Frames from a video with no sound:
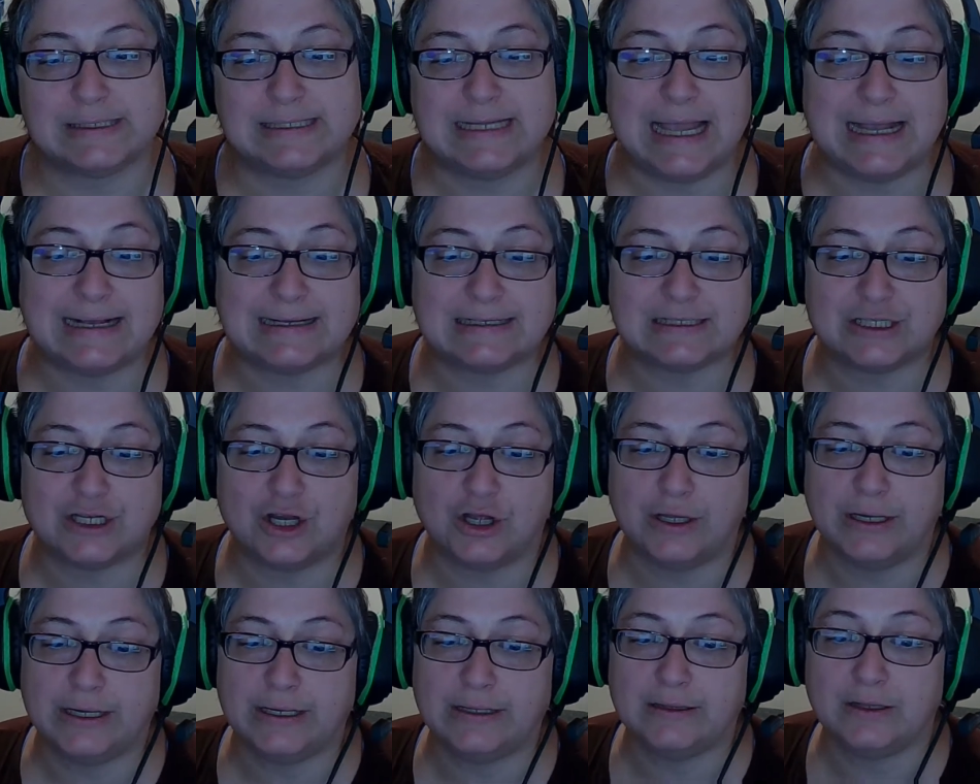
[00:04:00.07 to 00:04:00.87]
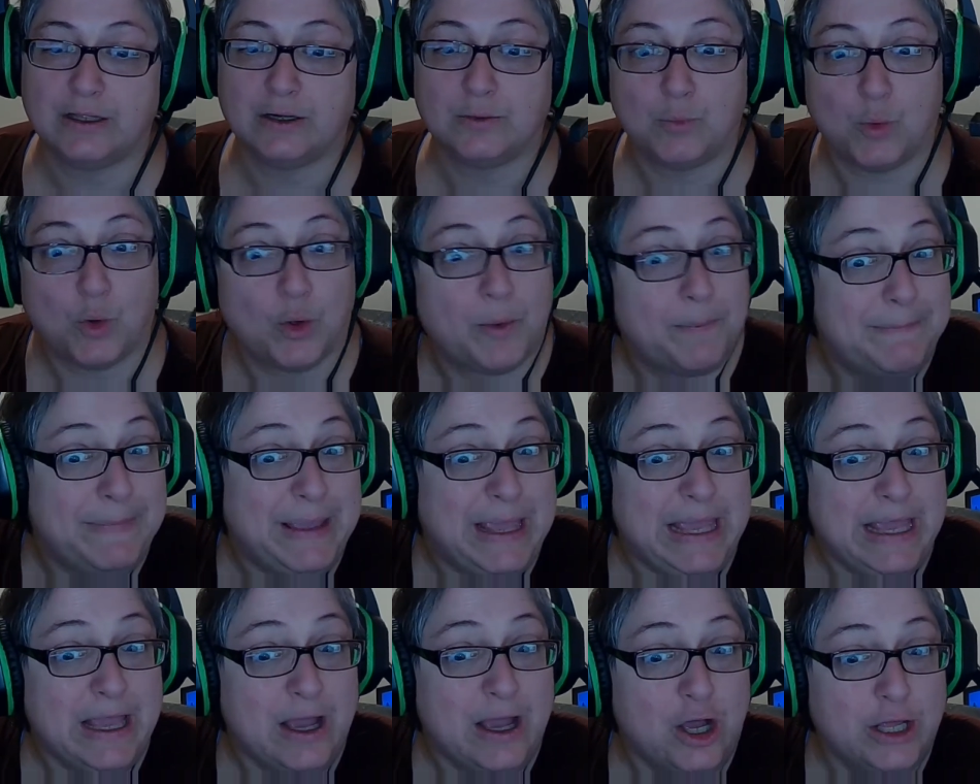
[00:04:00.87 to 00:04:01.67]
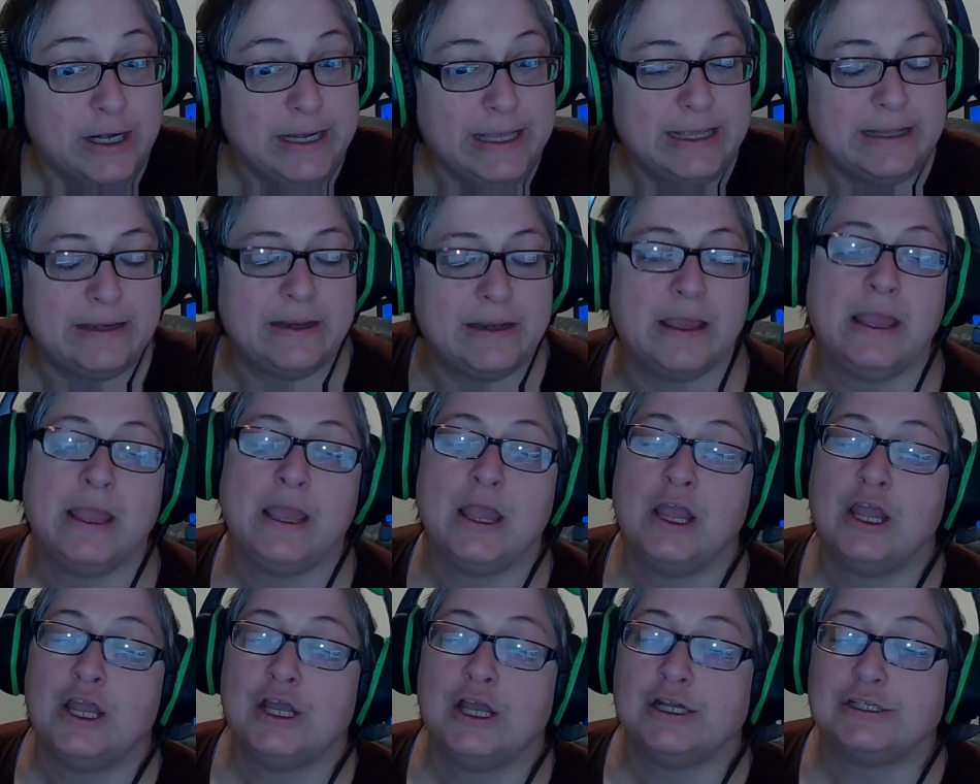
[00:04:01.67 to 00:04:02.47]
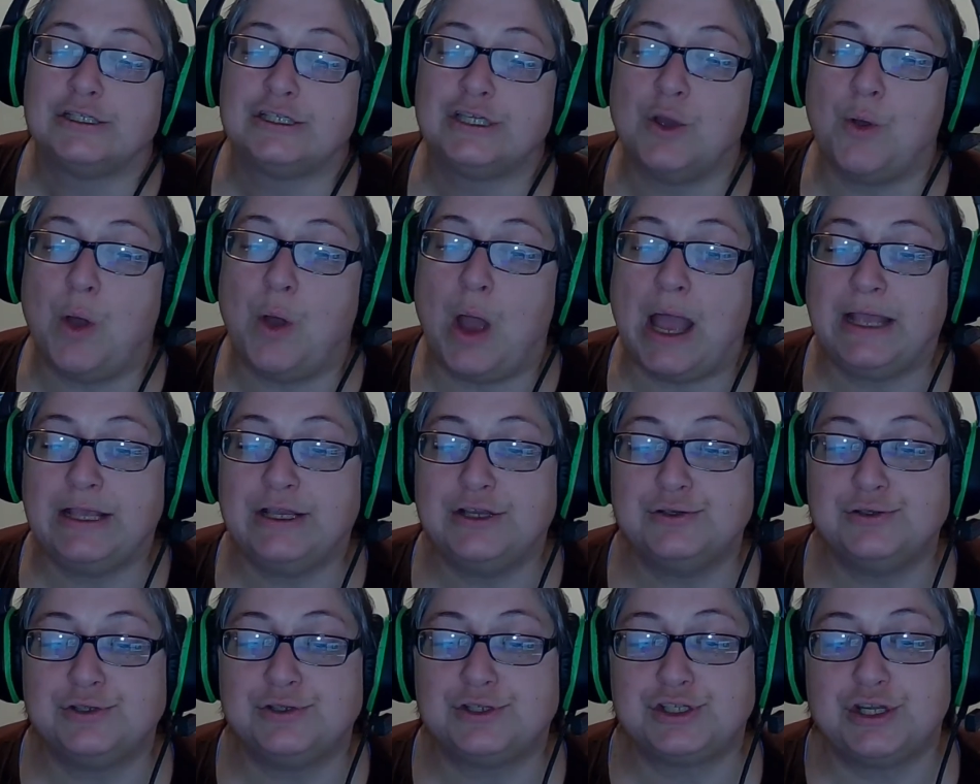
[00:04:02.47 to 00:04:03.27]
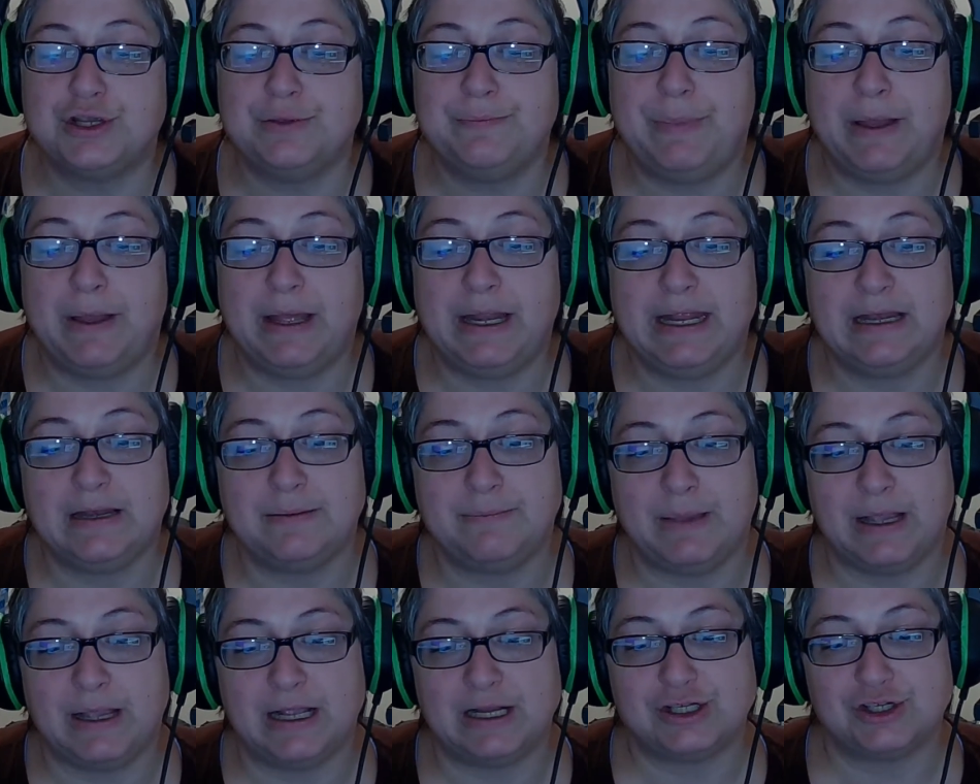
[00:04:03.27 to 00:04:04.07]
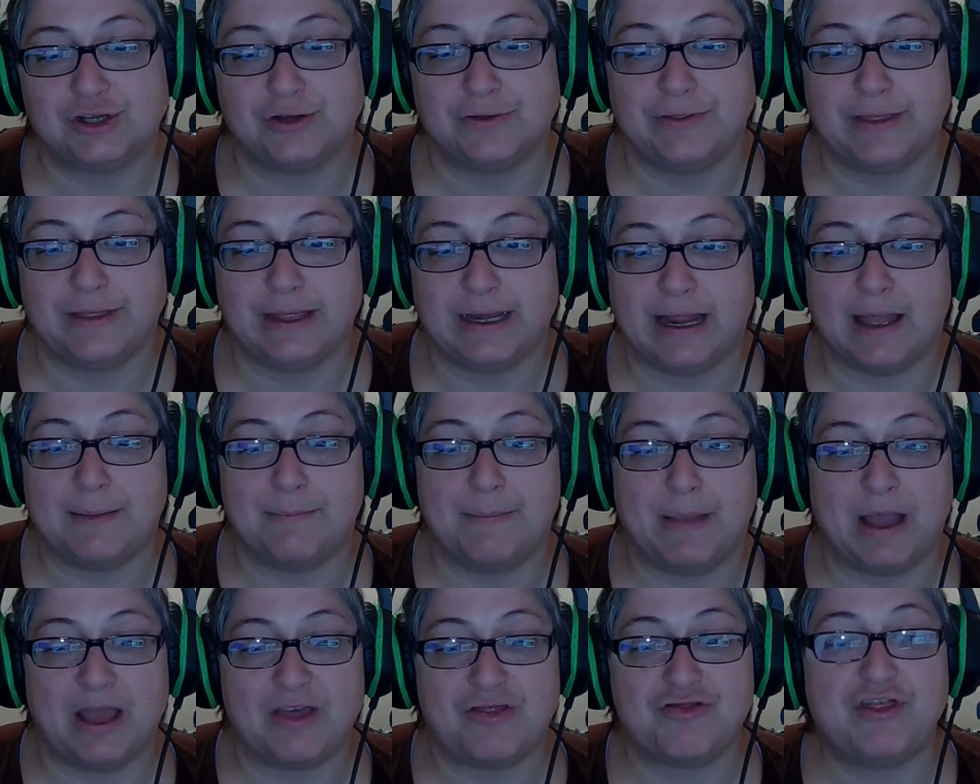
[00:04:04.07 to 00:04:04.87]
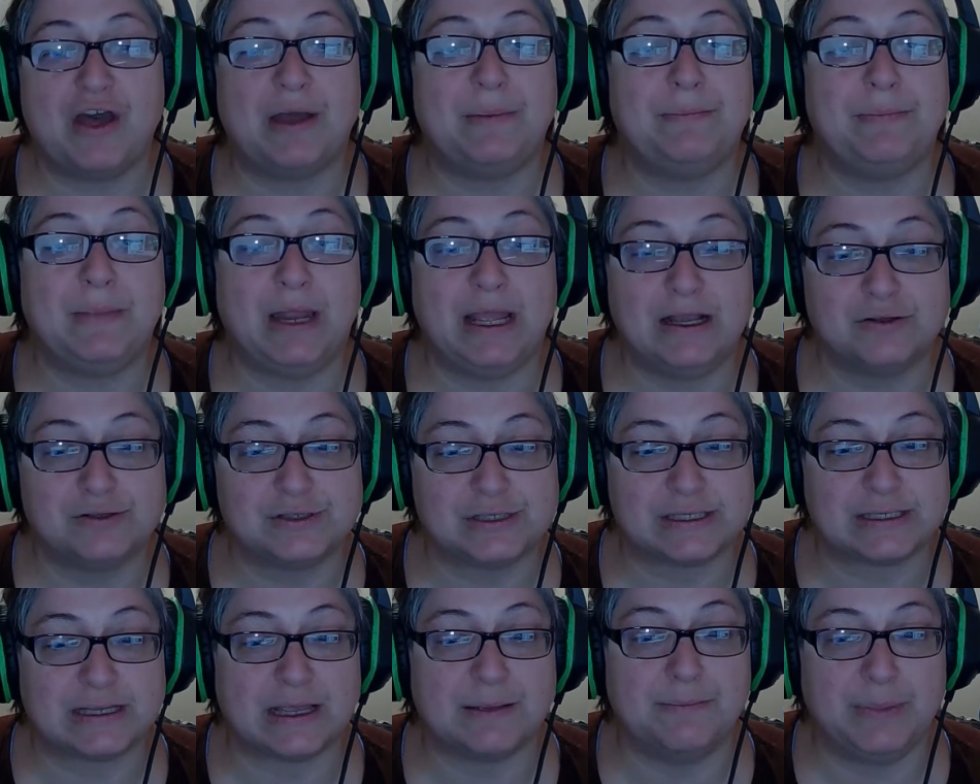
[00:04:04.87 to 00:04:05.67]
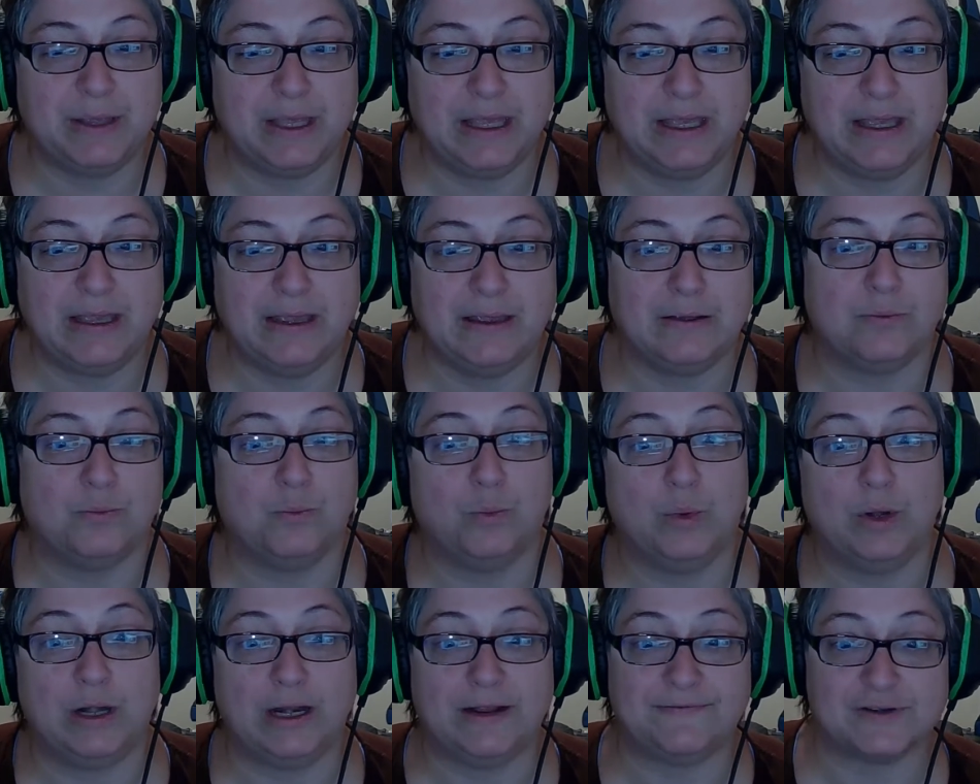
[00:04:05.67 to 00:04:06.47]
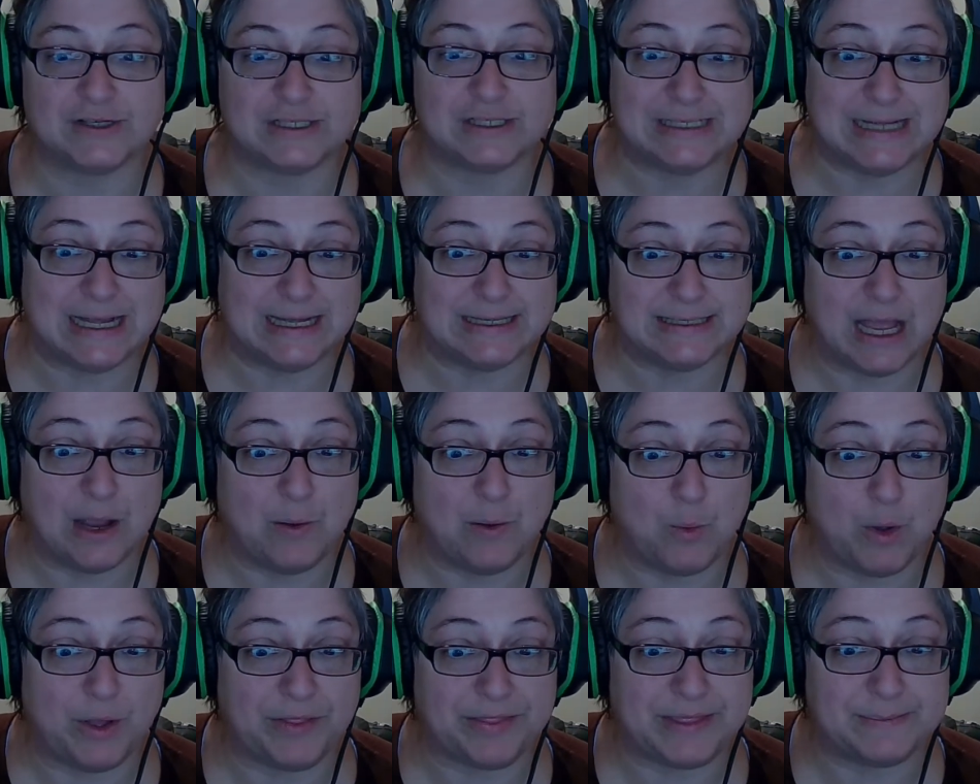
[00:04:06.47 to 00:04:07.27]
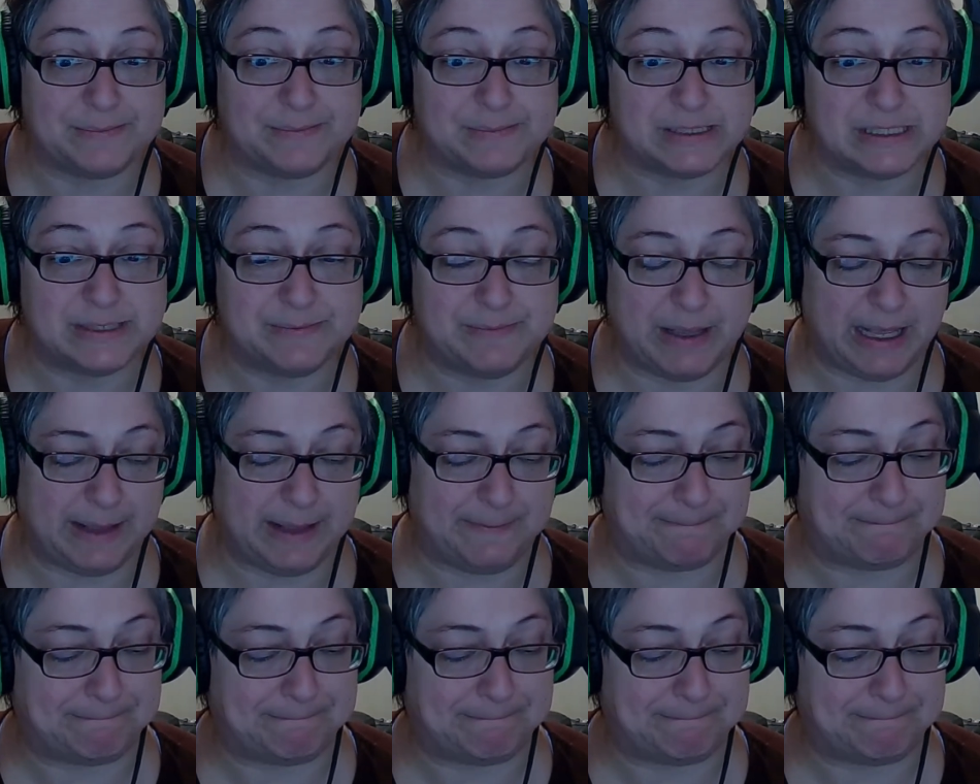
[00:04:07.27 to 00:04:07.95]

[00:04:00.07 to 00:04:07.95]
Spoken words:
text on it, a little more me on it. So I use TubeBuddy to make sure that my thumbnails can be whatever size I want them to be.